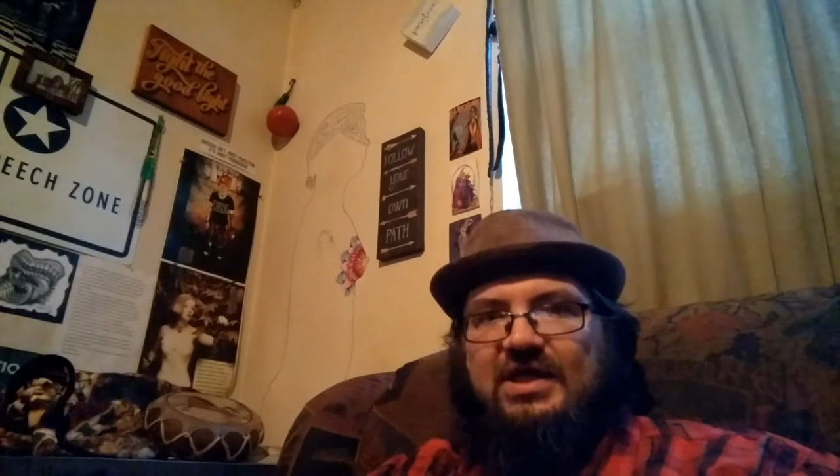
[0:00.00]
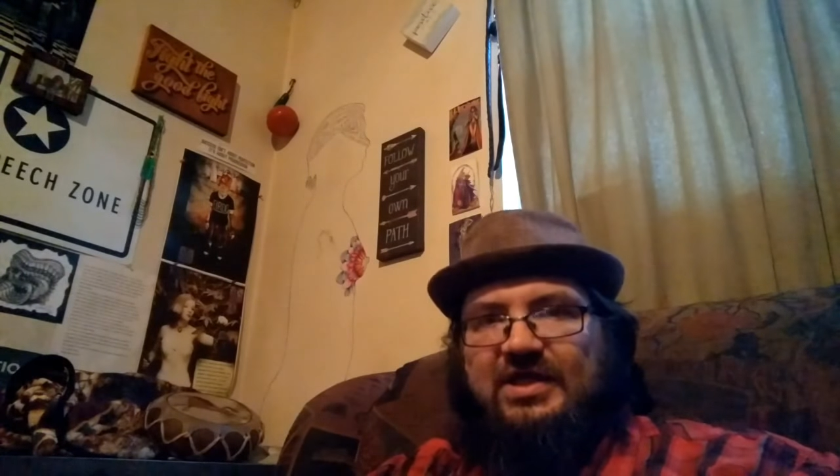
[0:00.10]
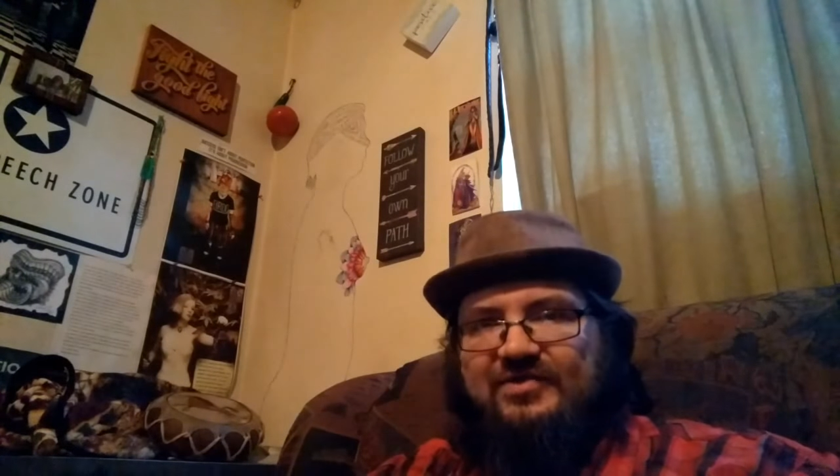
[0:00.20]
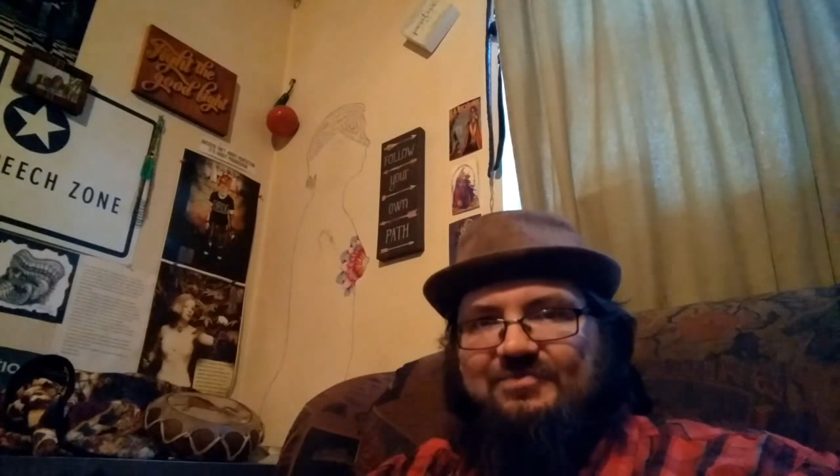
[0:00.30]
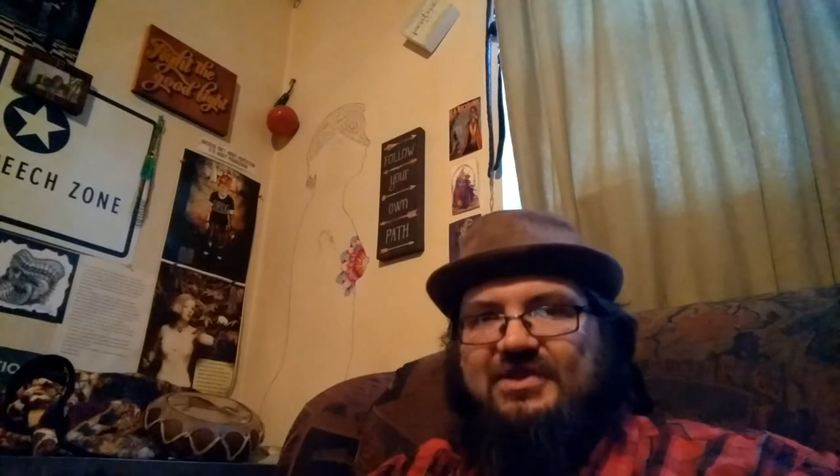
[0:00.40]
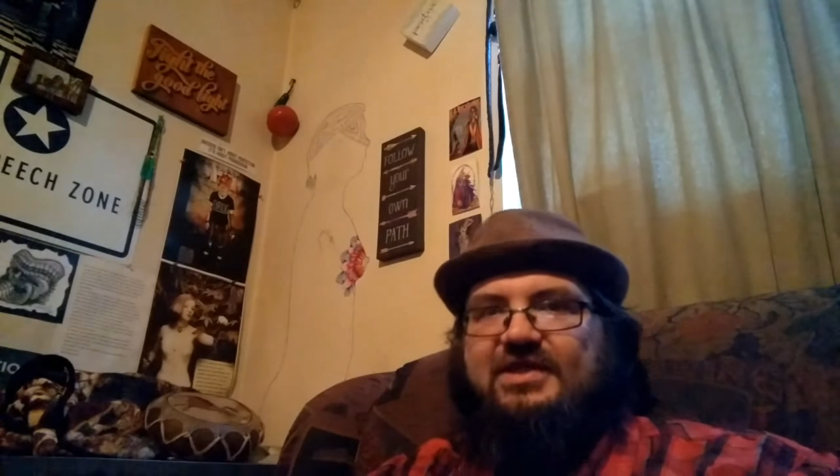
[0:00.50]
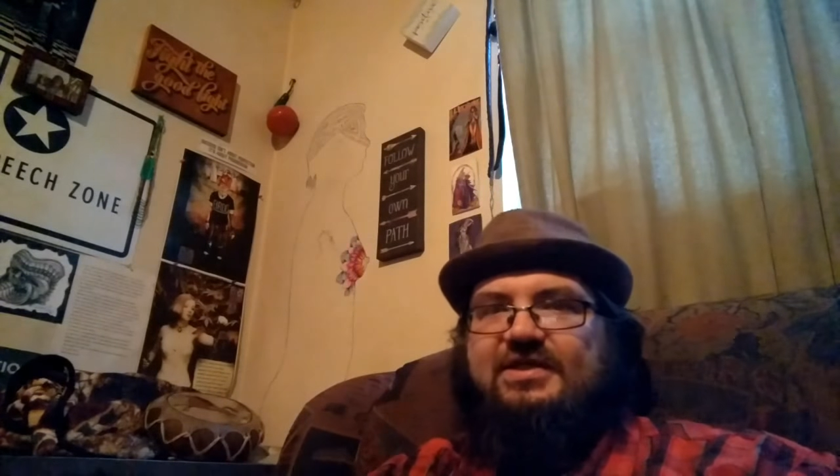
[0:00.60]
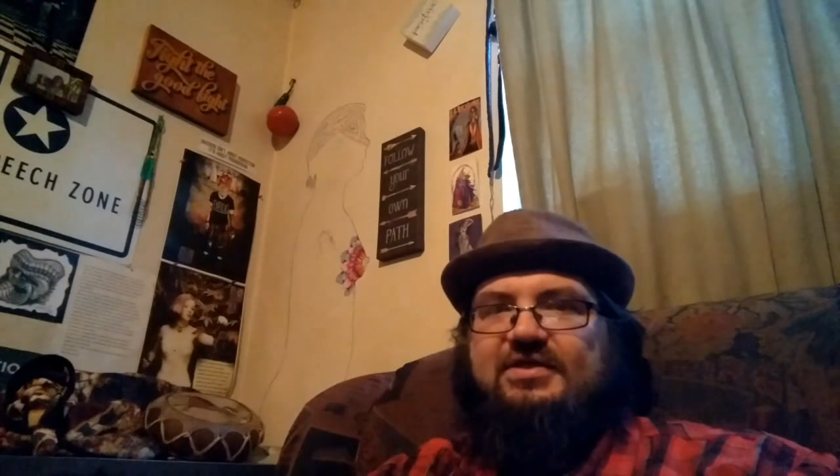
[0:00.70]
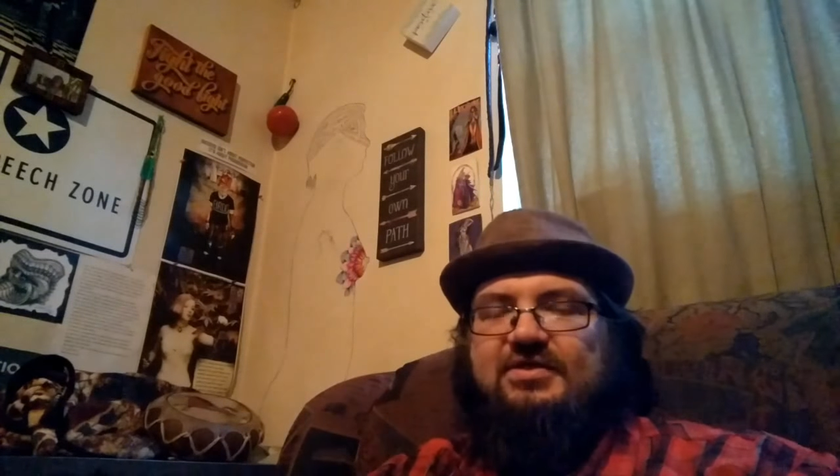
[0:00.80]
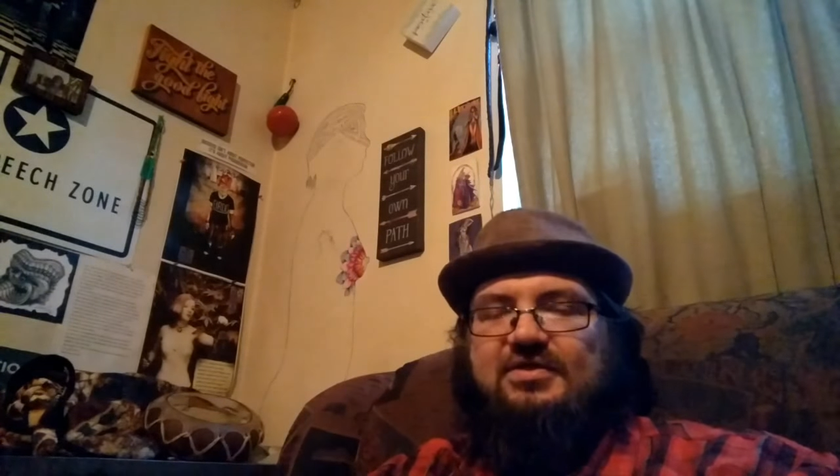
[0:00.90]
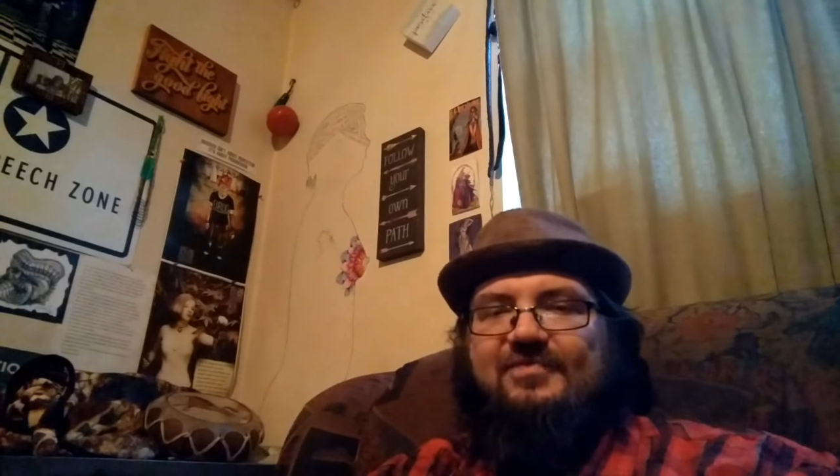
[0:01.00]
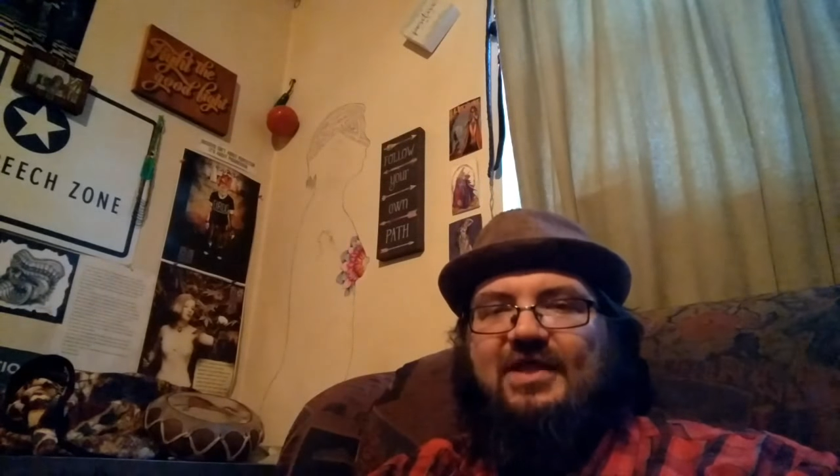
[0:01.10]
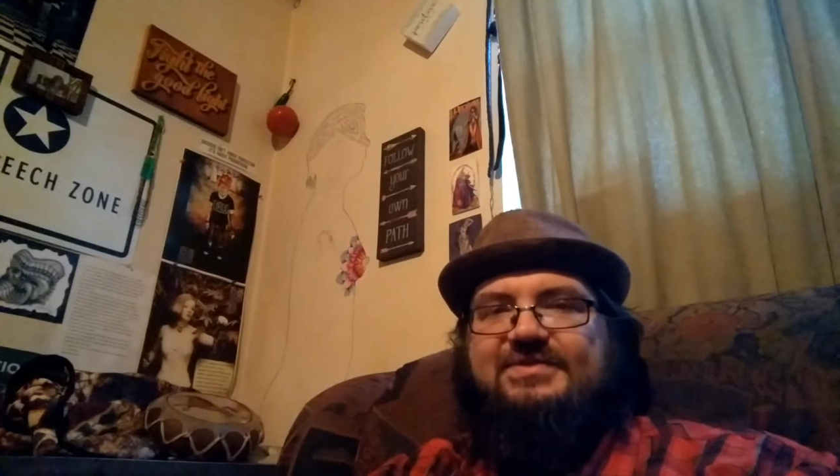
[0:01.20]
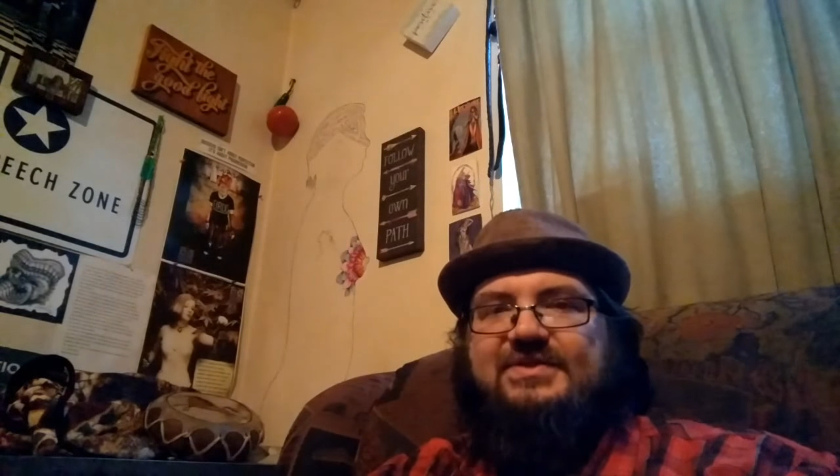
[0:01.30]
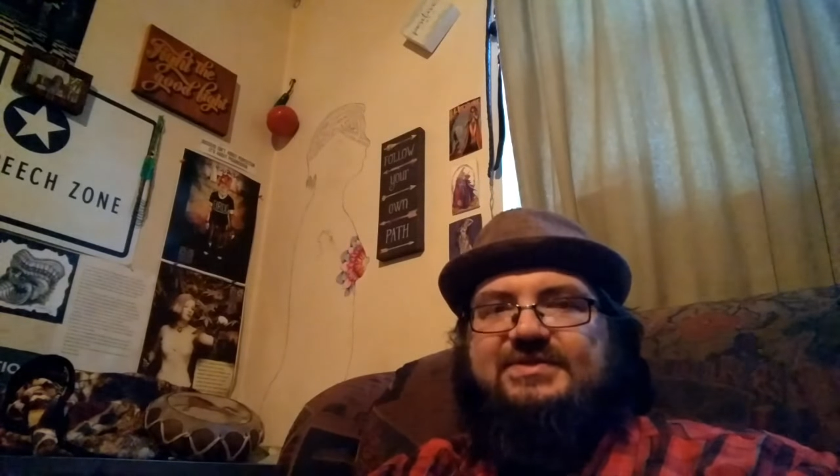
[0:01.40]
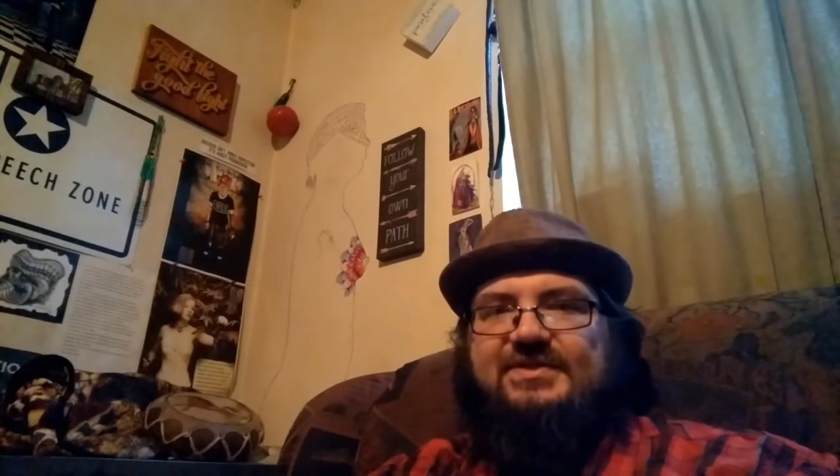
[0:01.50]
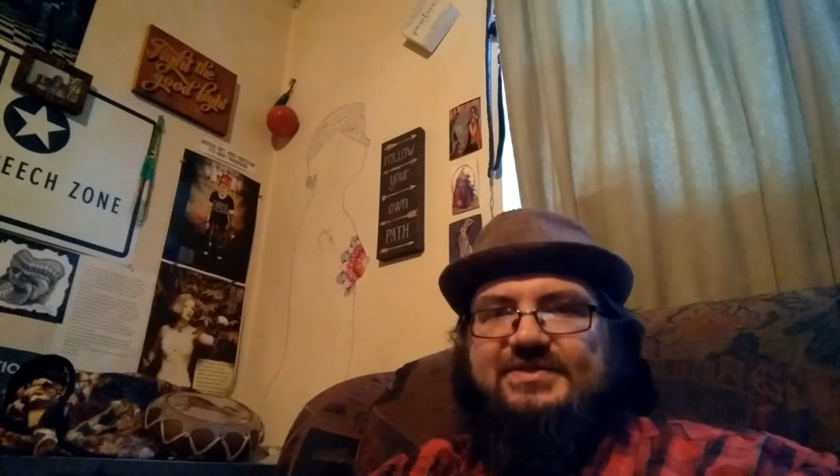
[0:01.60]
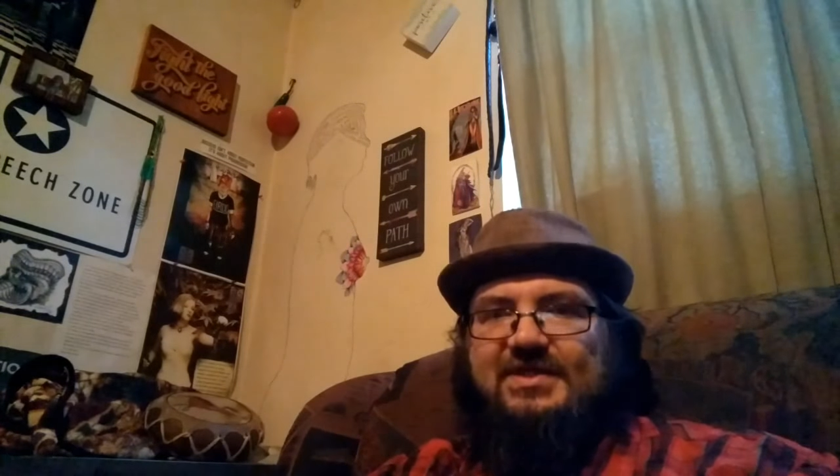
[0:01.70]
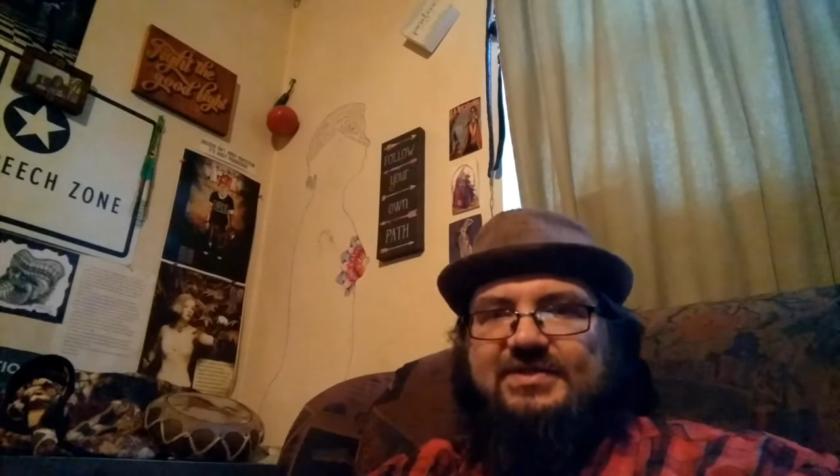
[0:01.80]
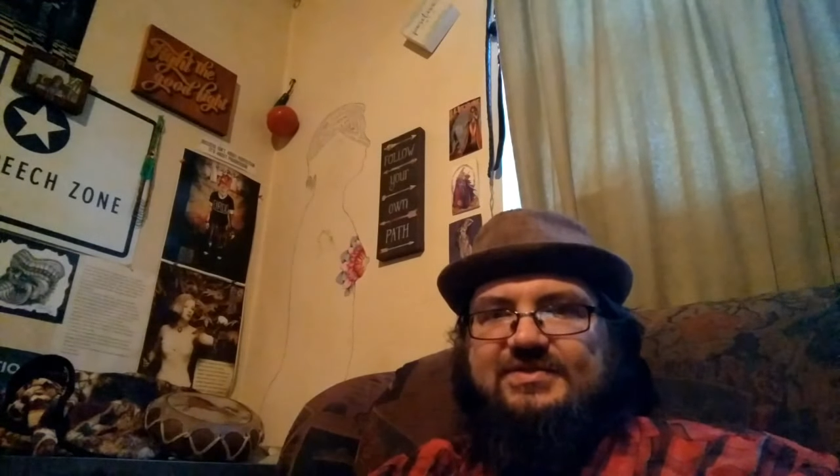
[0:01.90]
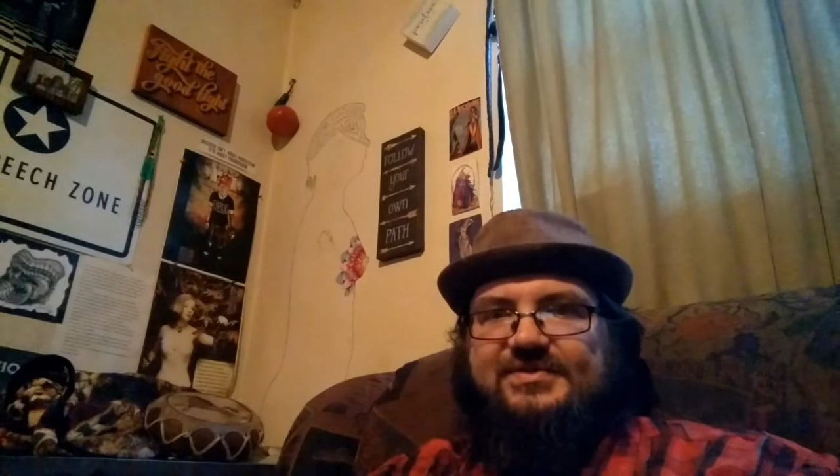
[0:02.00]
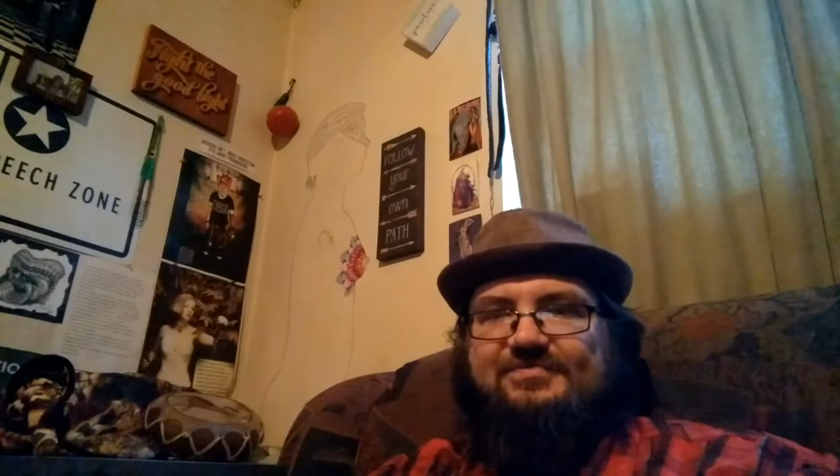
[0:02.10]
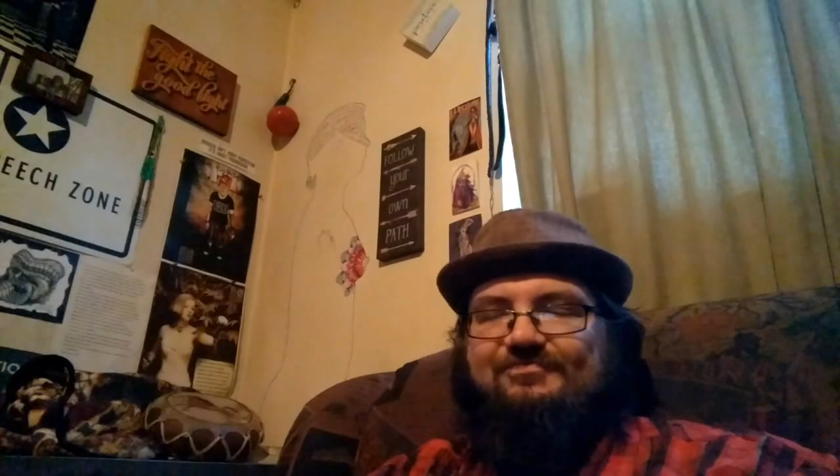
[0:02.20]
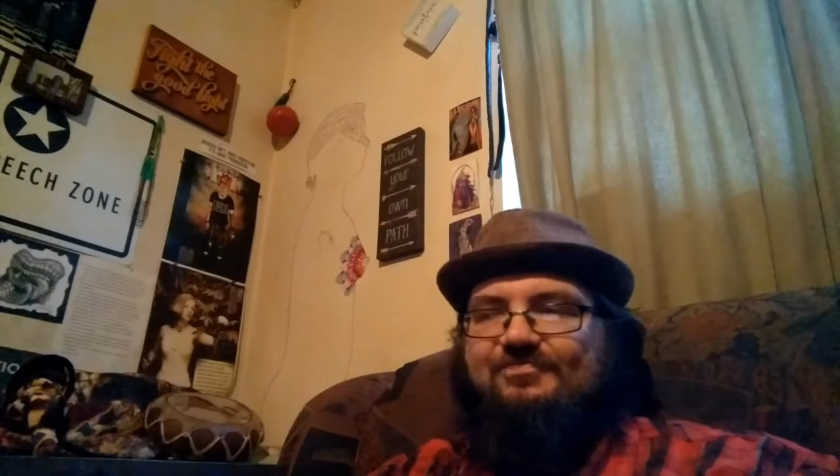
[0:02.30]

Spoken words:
at the beginning of that 60 seconds.